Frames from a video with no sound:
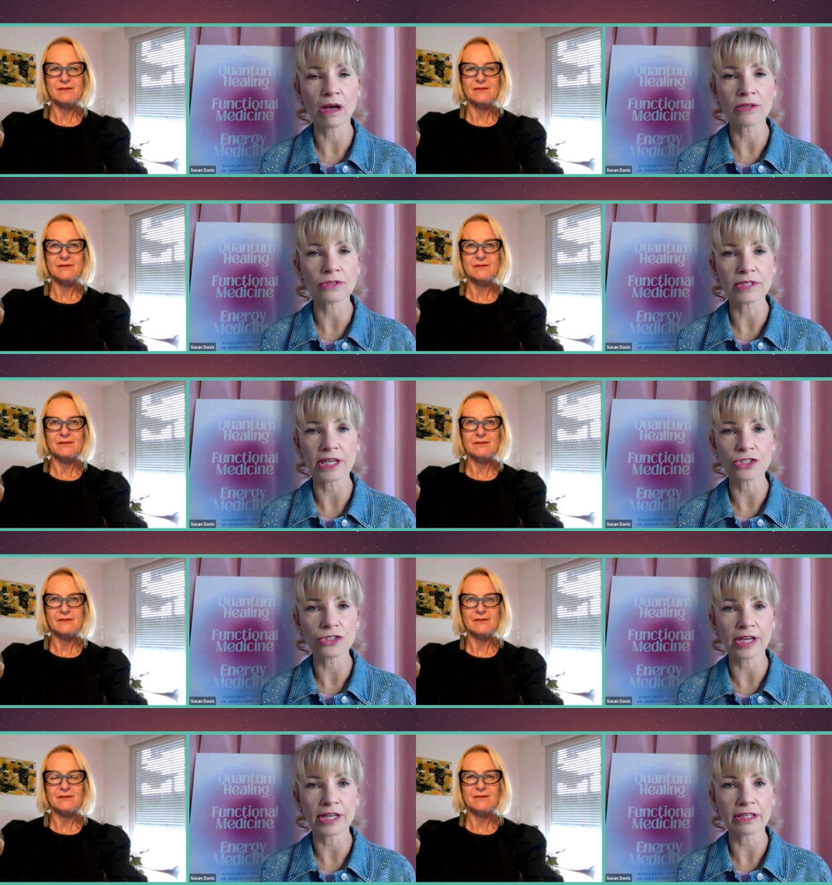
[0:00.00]

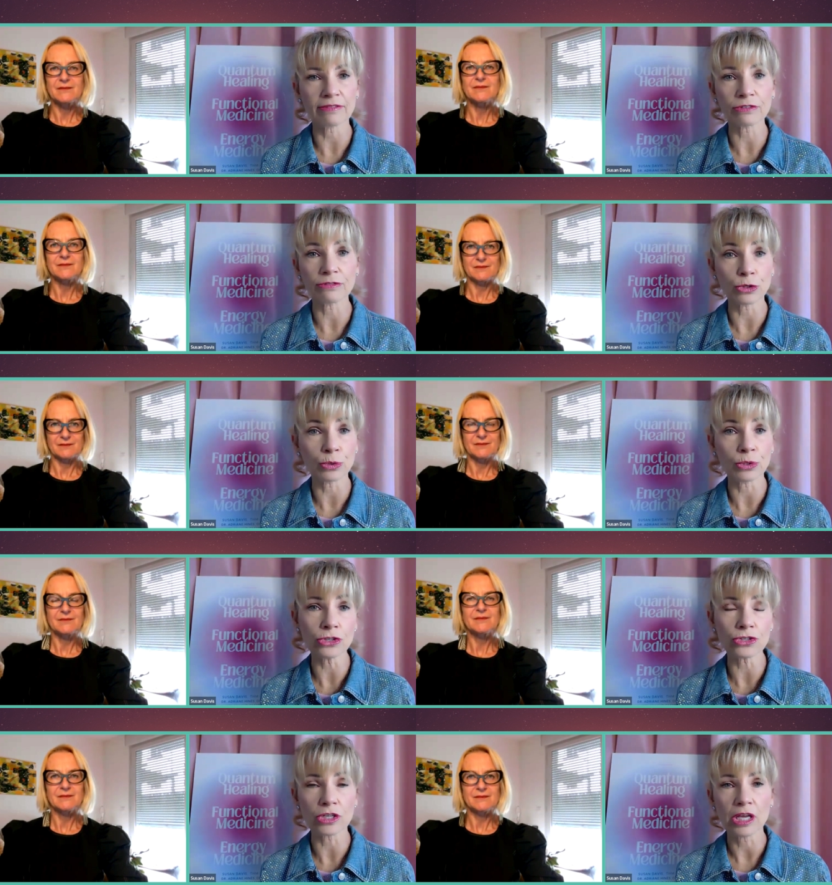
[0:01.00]
Speaker 1: consultation to any of your
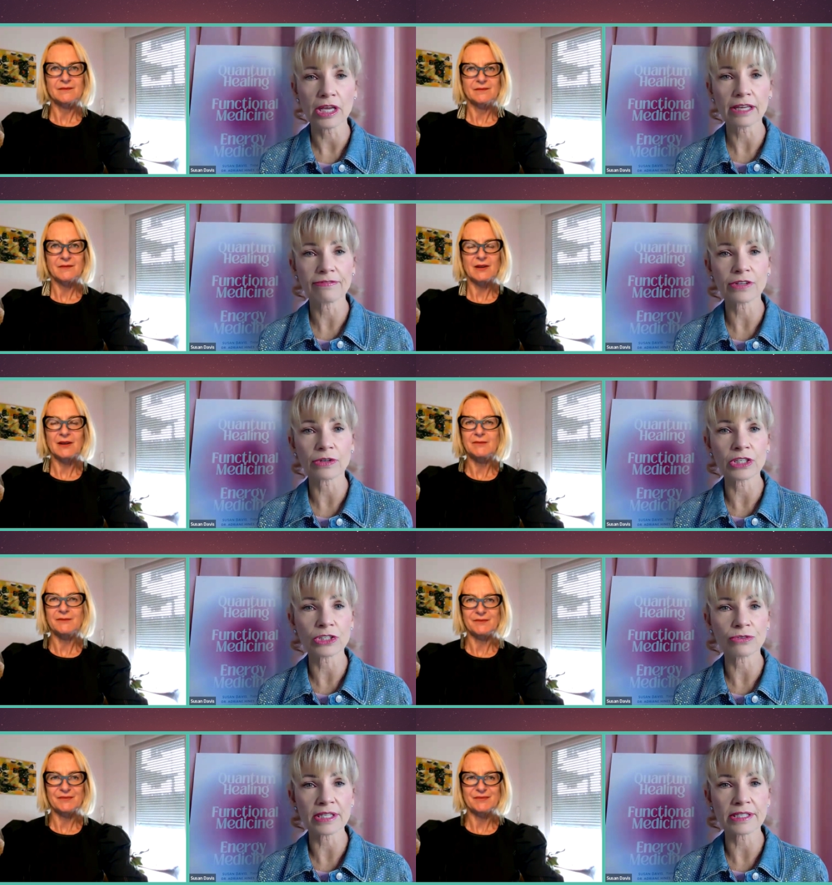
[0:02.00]
viewers if they're
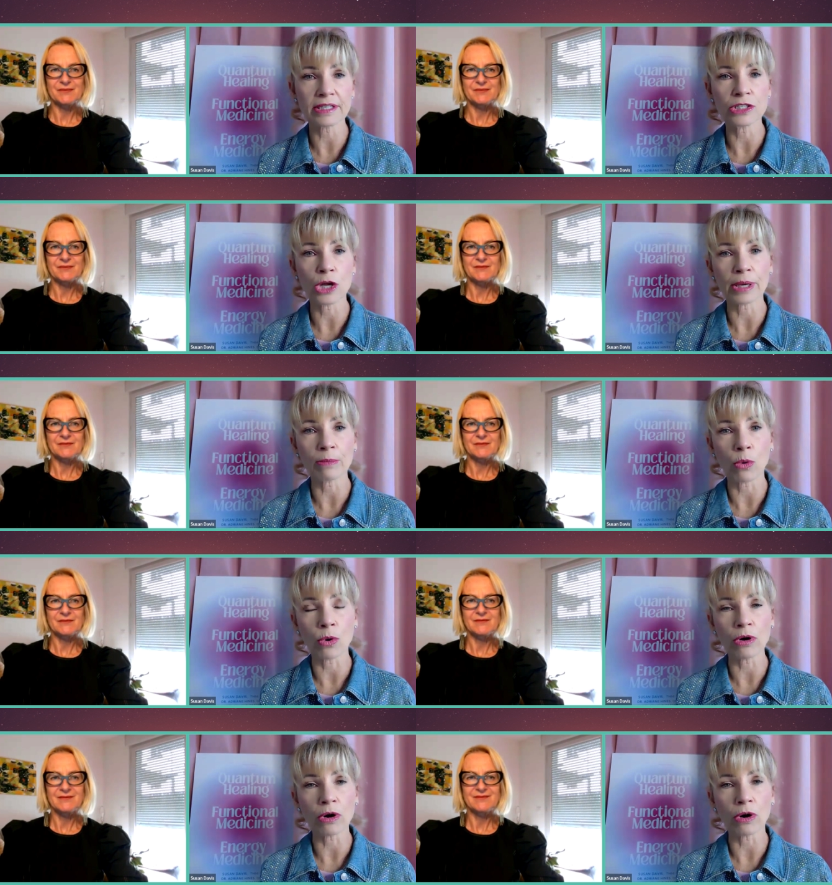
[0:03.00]
interested in knowing
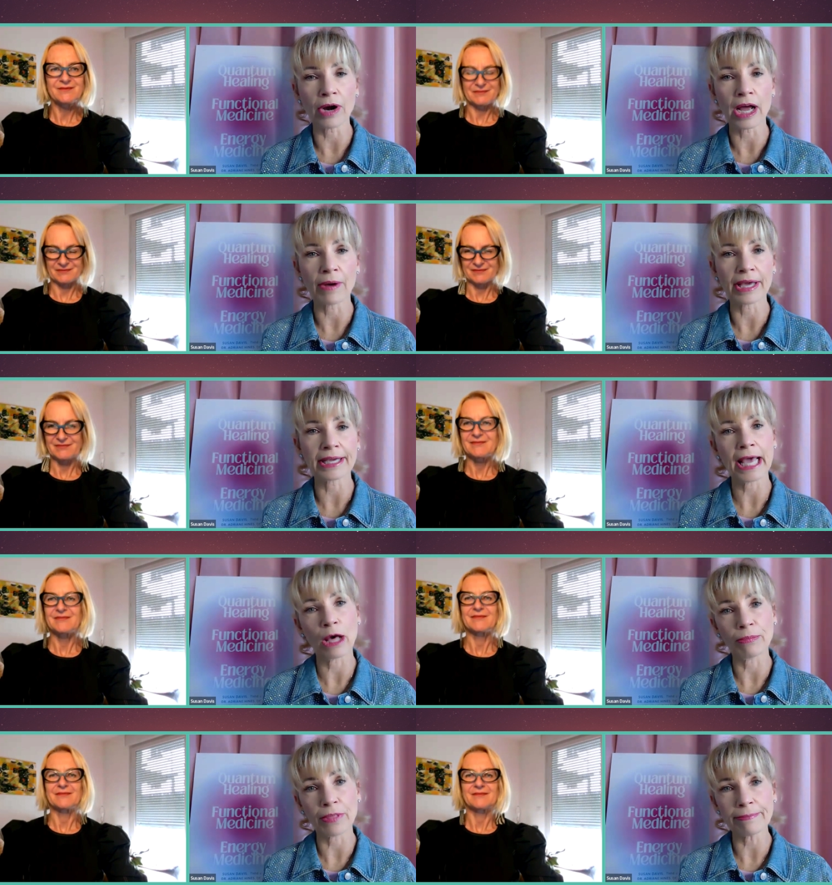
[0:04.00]
more or how I can
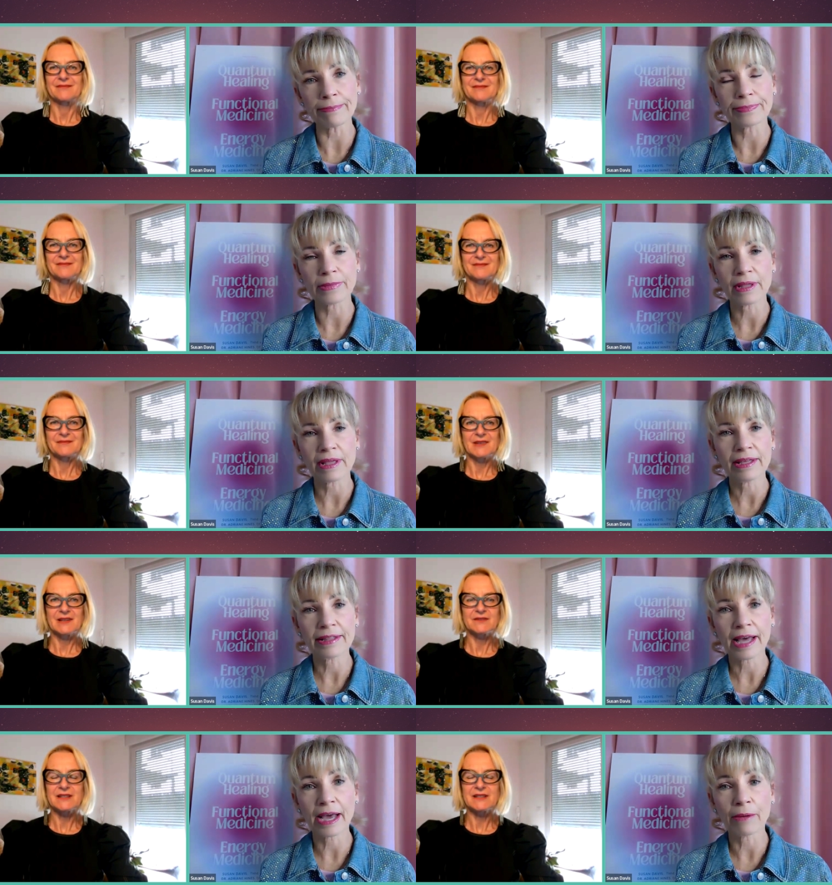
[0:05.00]
help them.
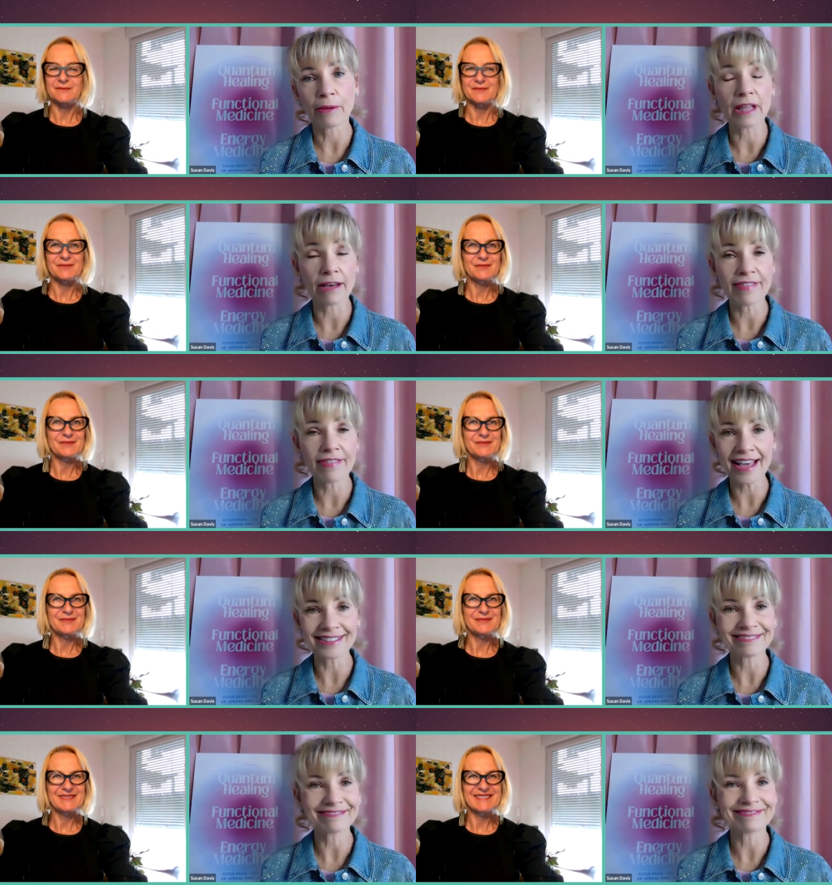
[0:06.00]
Mm-hmm.
Speaker 2: I would love that.
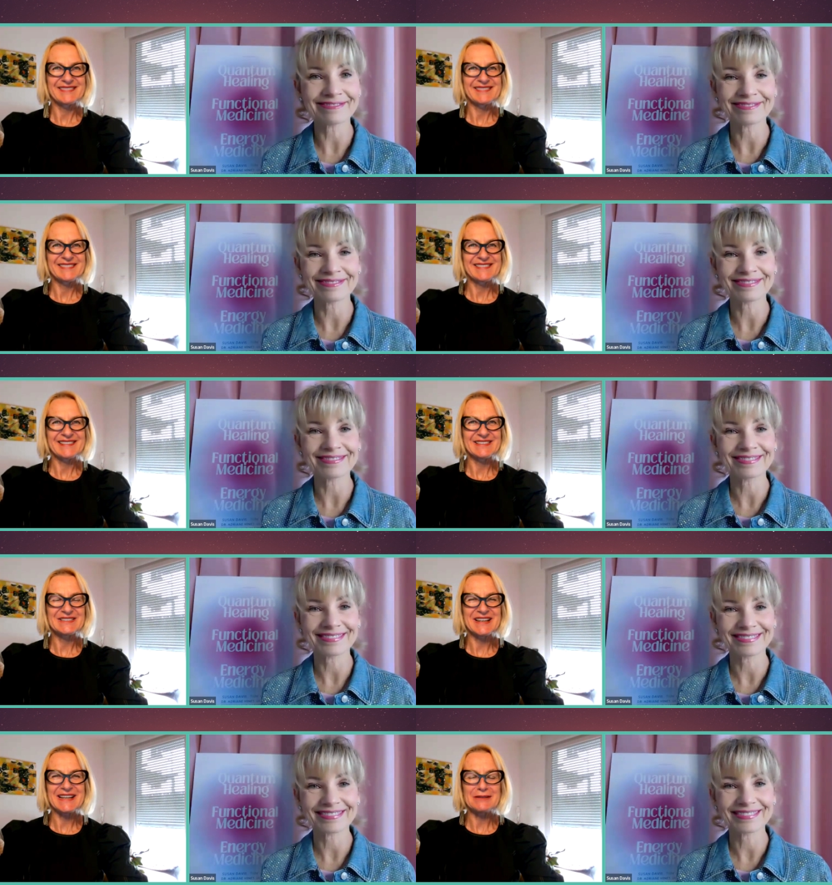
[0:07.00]

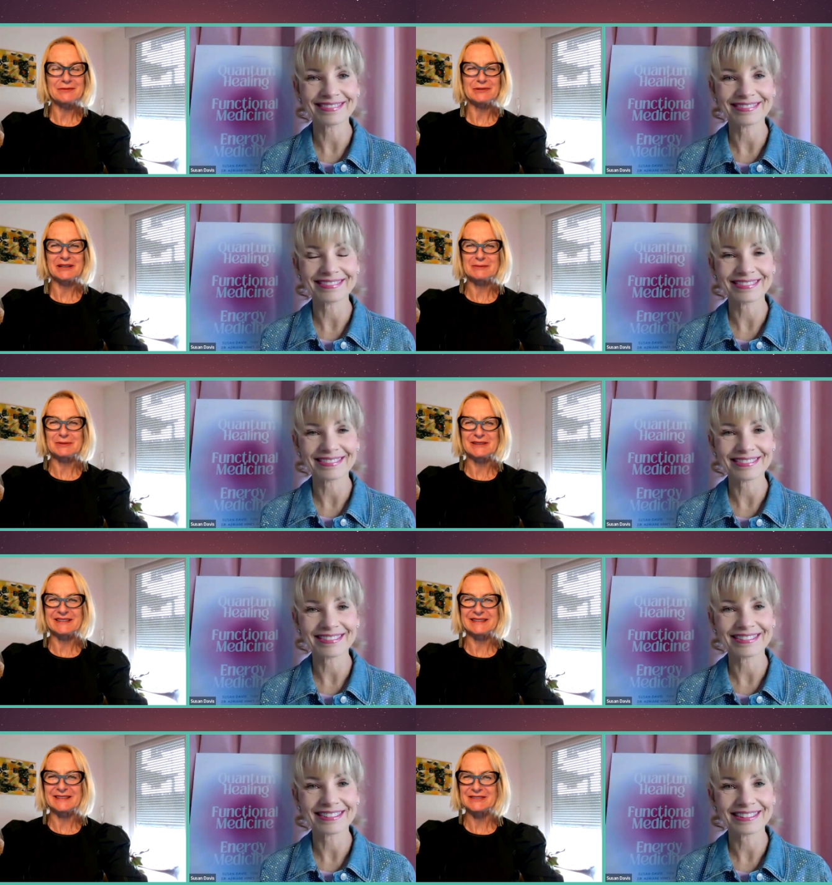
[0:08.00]
Okay, we're going to put
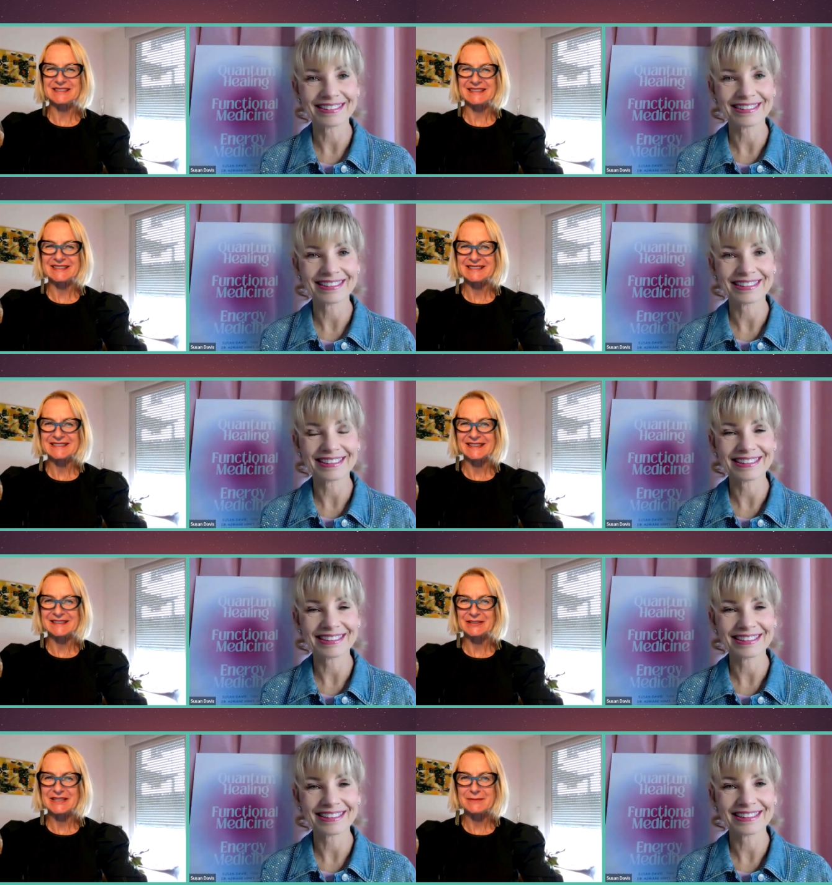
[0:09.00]
those links and
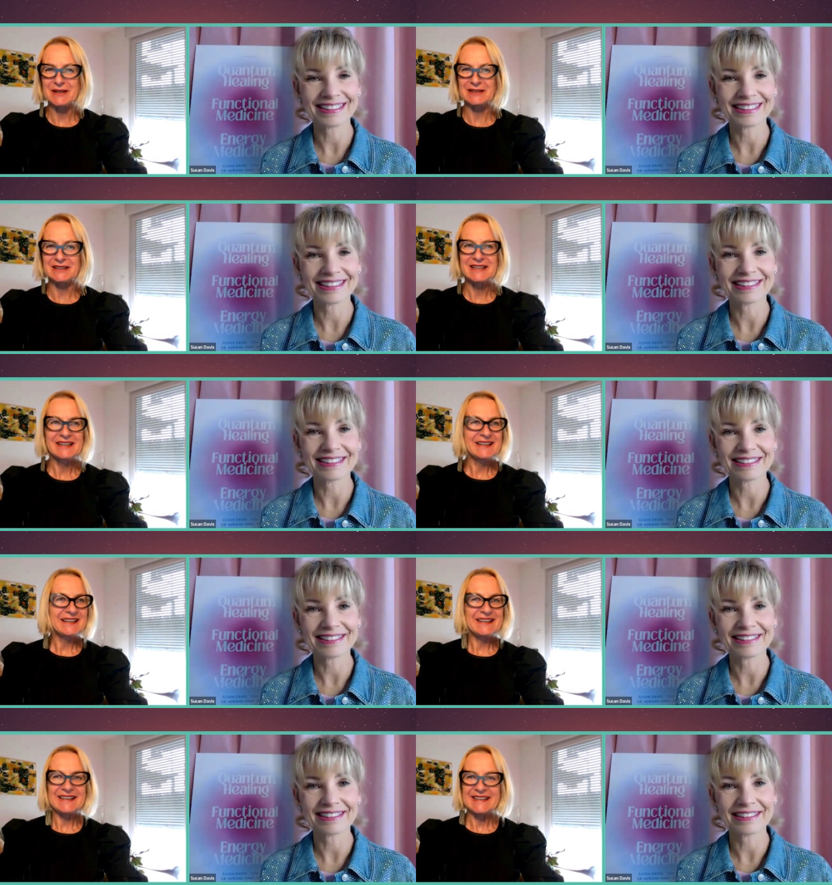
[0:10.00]
your email
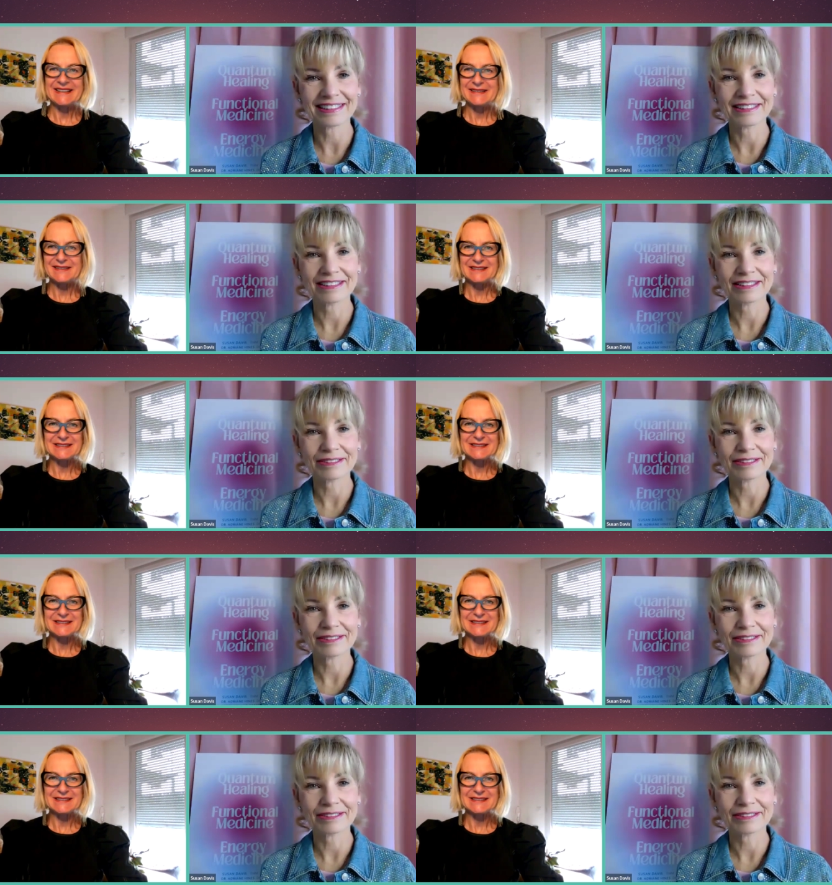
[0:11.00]
in the